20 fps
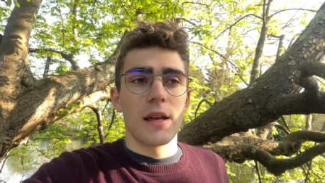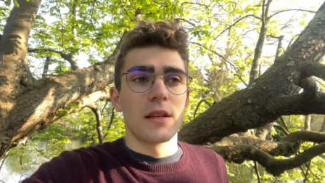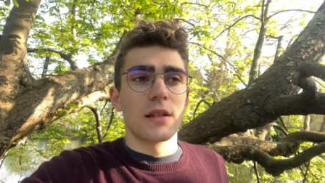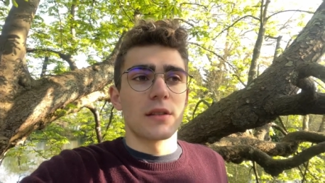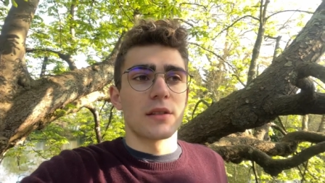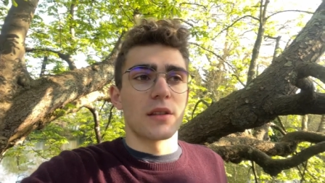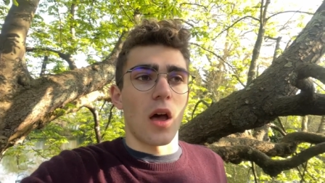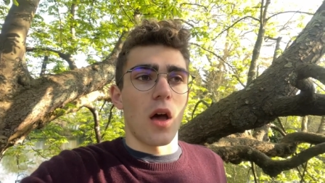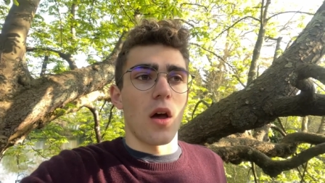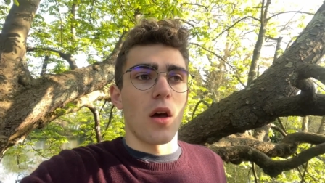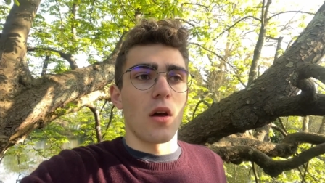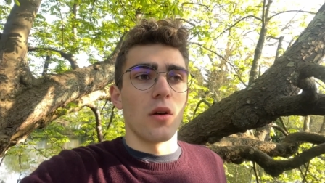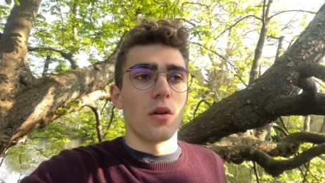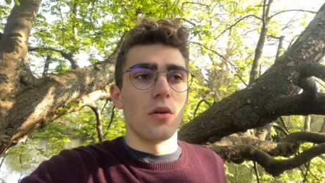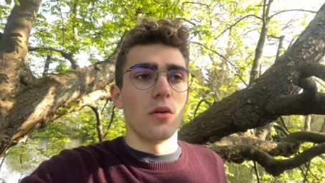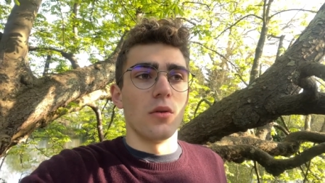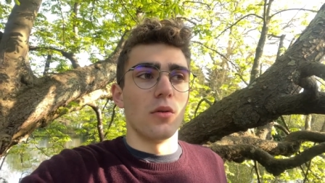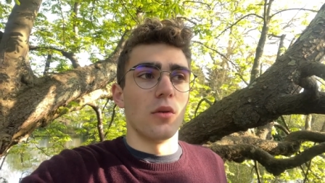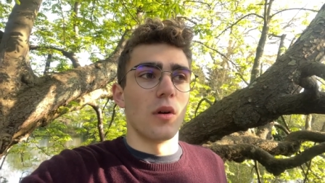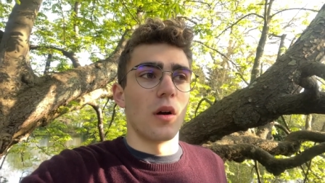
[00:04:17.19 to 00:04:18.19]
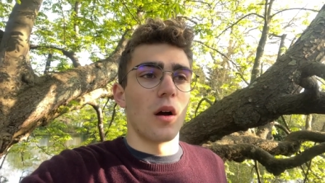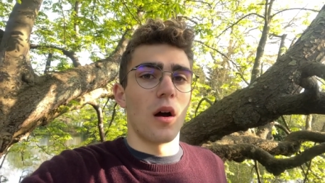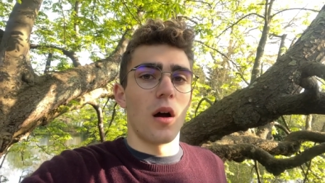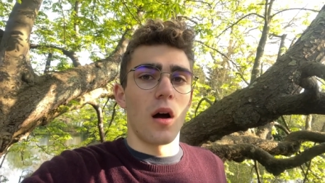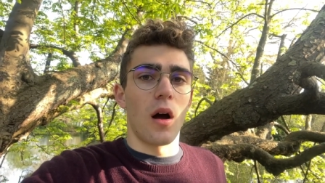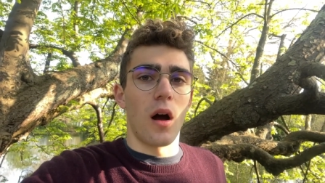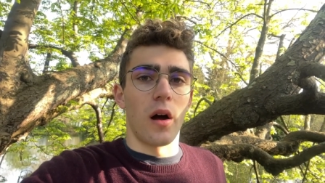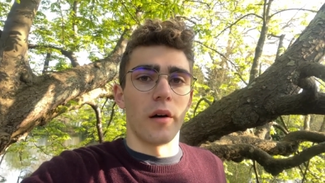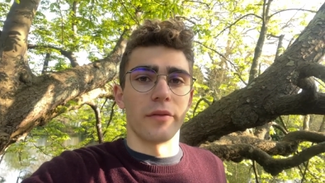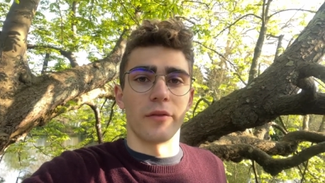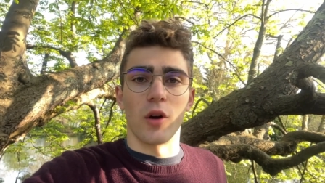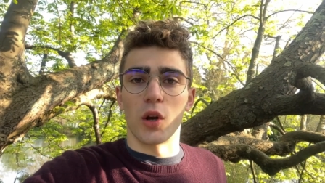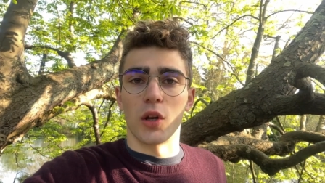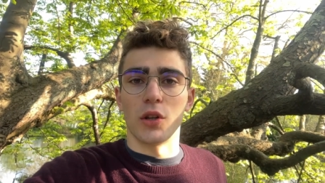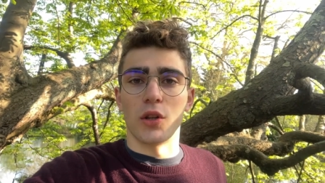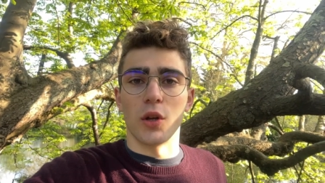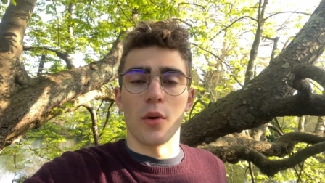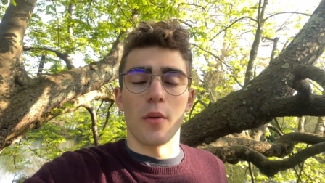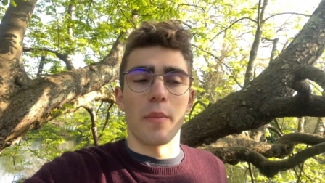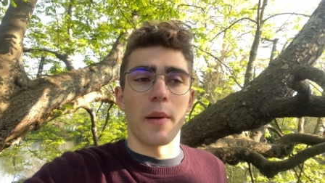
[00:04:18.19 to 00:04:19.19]
So I've got to
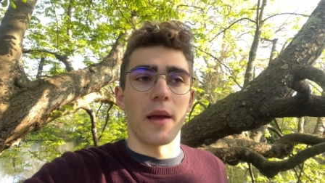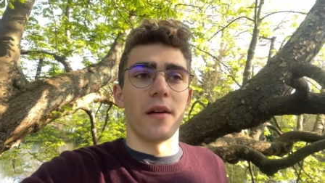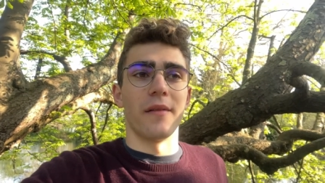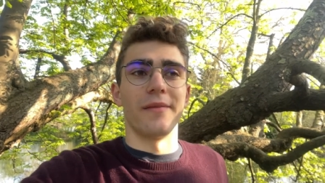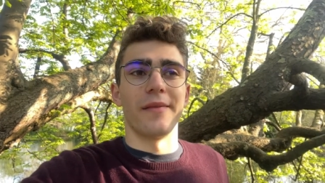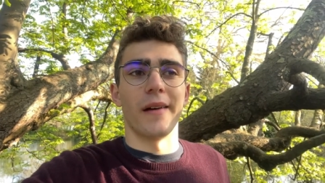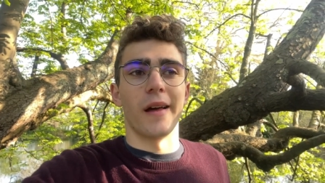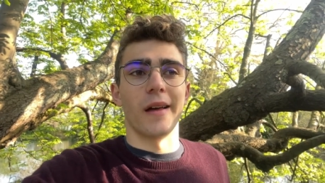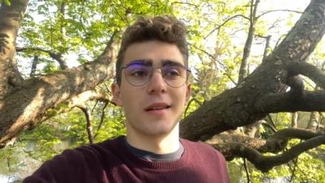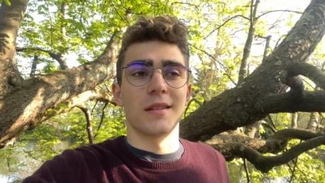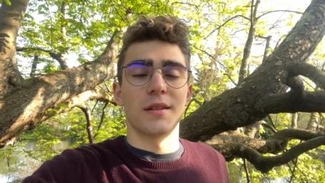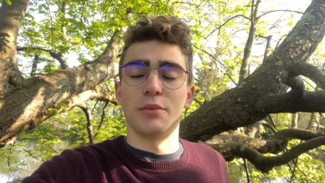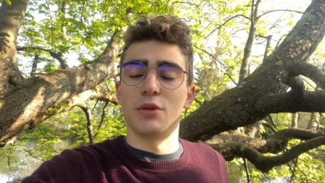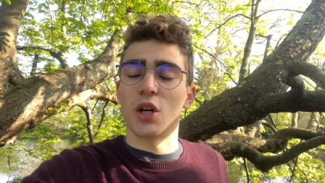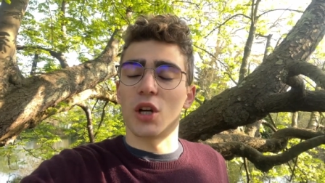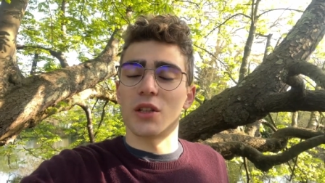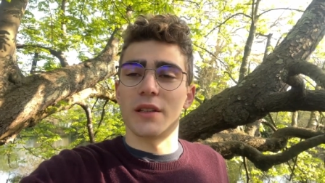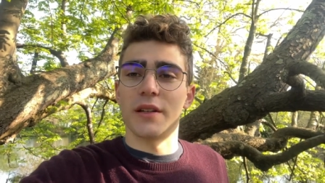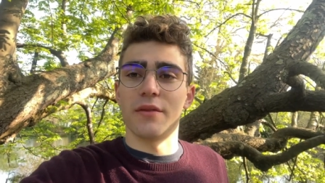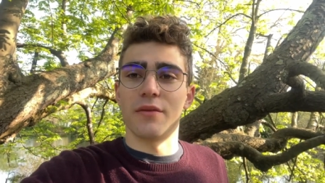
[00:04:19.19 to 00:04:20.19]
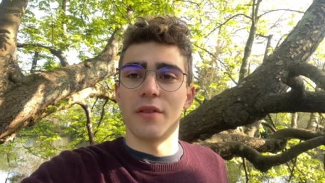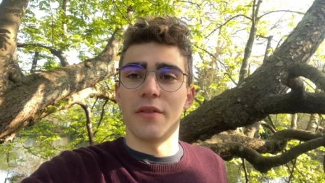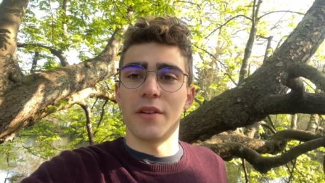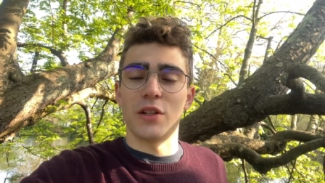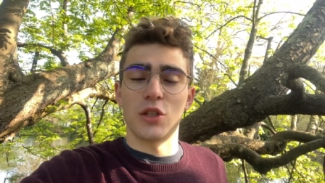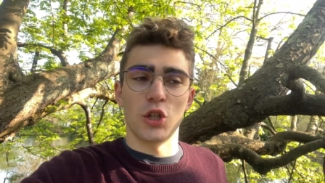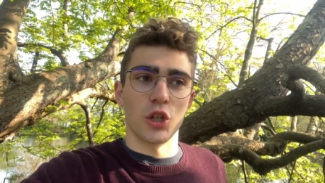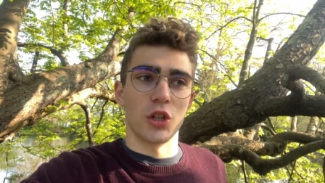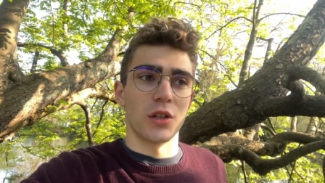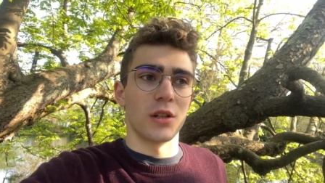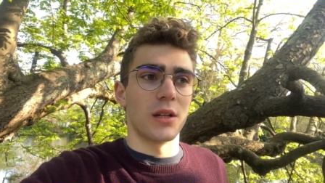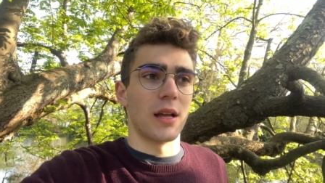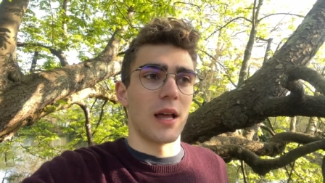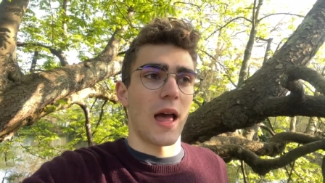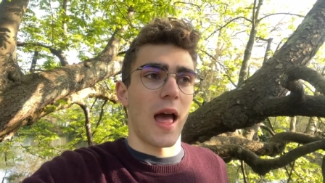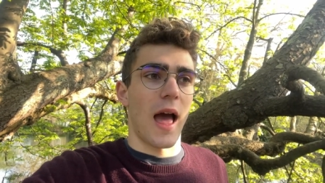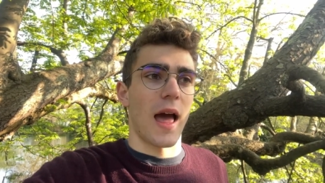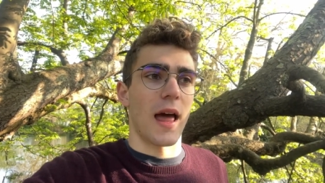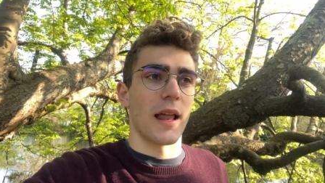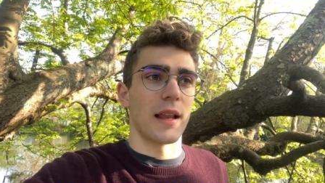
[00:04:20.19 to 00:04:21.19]
do a bit of a subjunctive revision
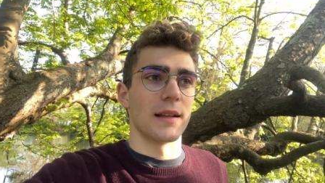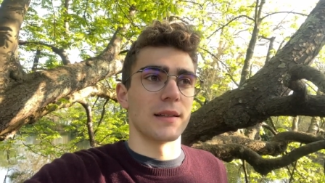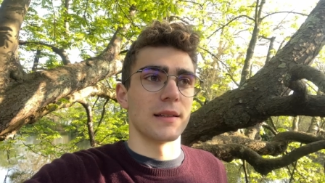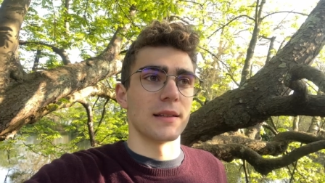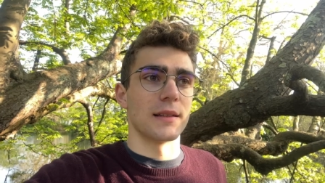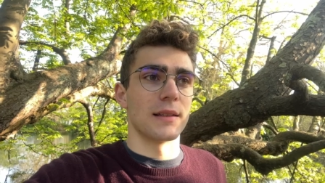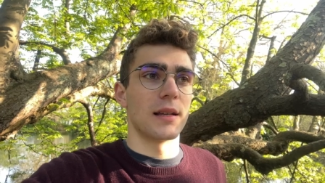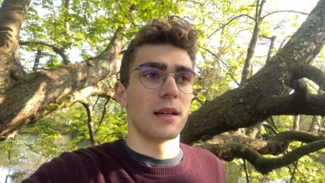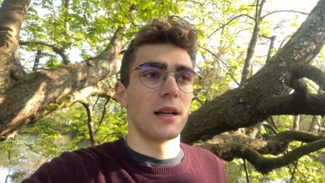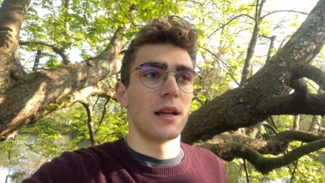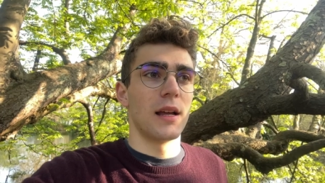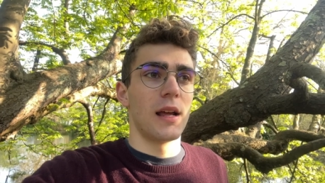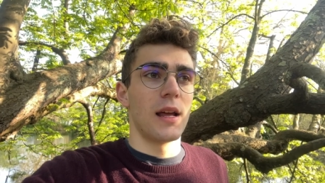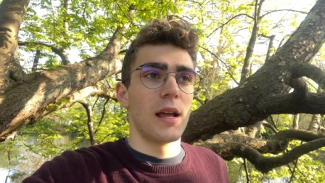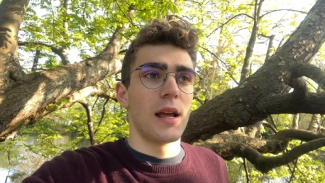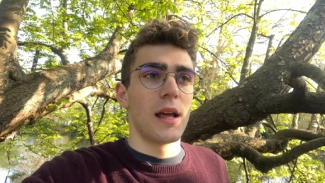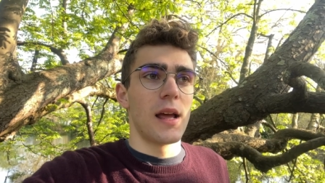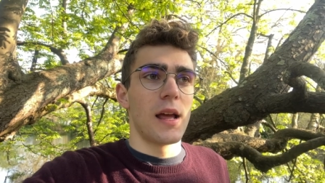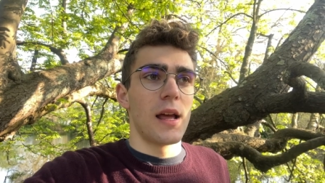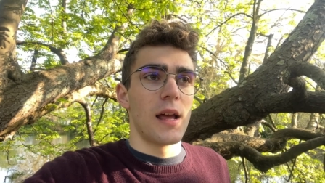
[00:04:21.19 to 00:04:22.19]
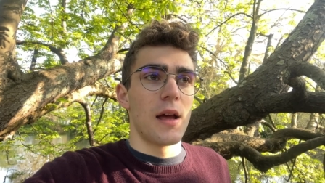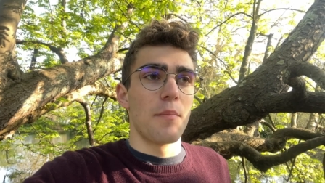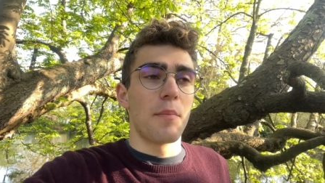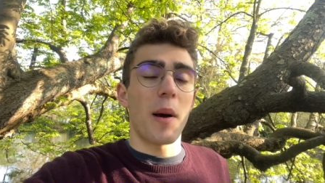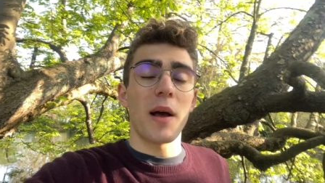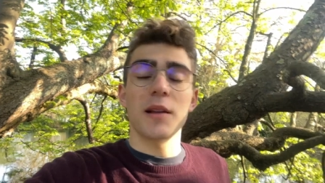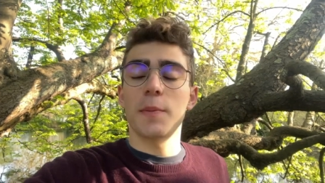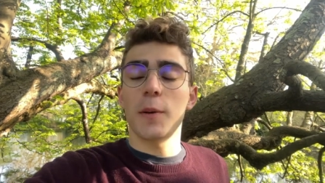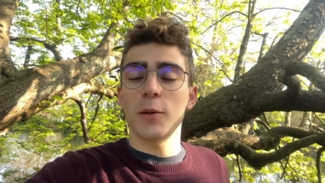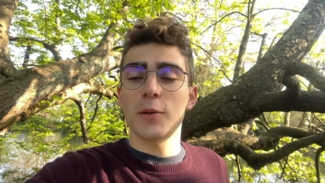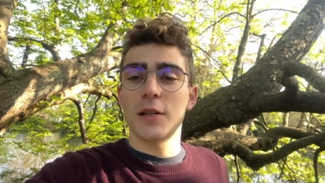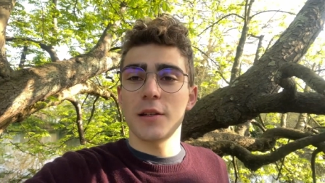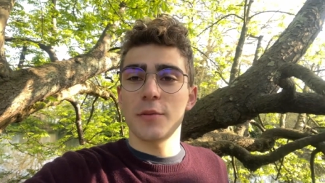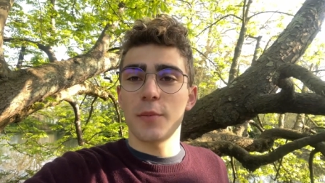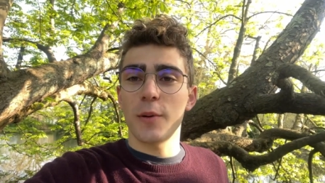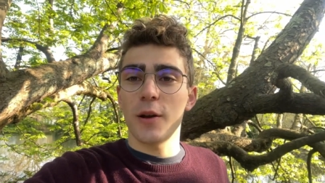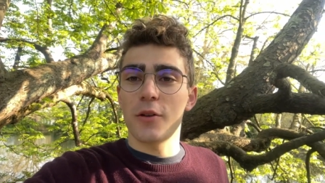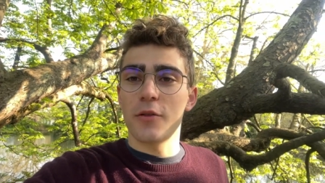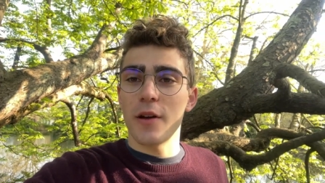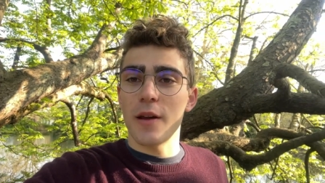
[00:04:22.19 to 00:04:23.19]
and past
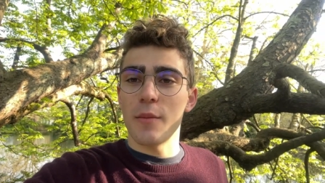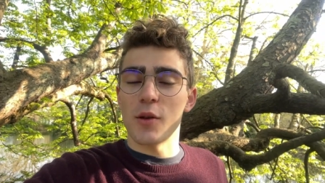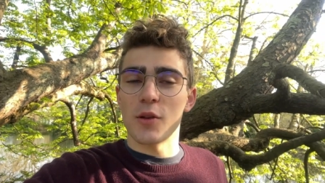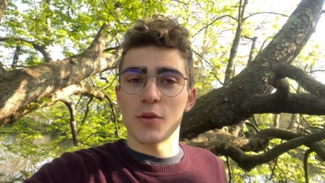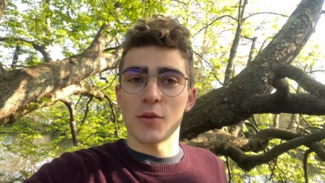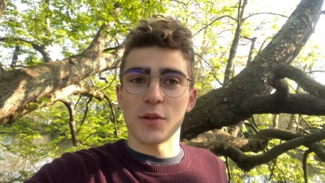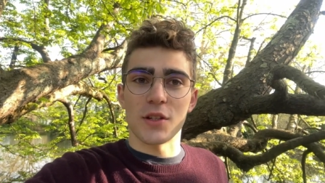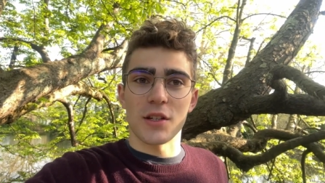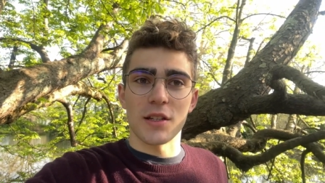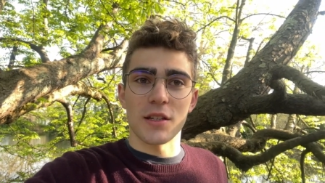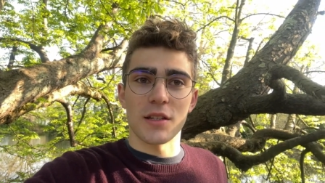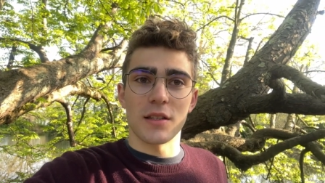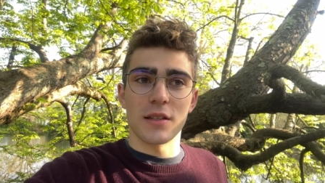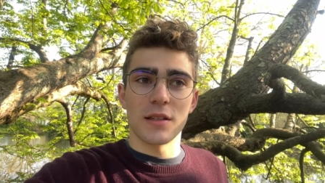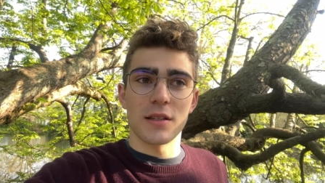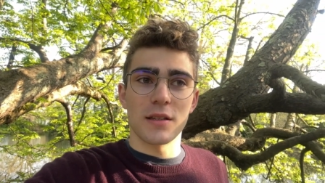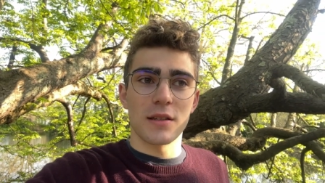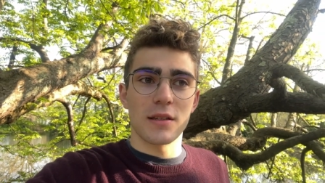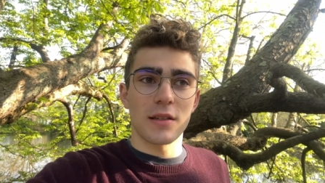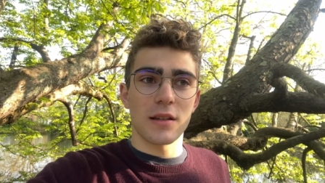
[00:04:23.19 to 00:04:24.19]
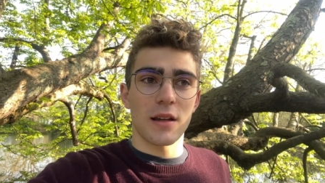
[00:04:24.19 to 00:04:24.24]
participle agreements, which is